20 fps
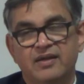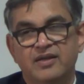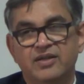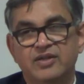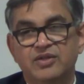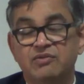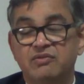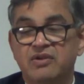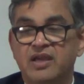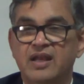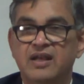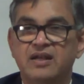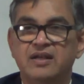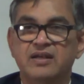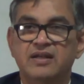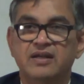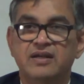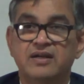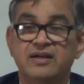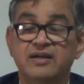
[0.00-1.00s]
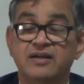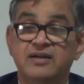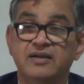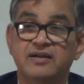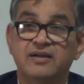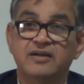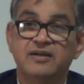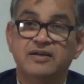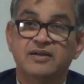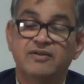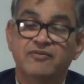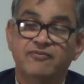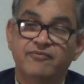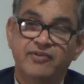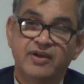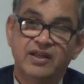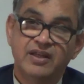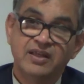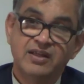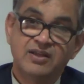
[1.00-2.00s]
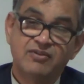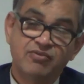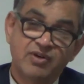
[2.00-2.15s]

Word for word: You can uh, very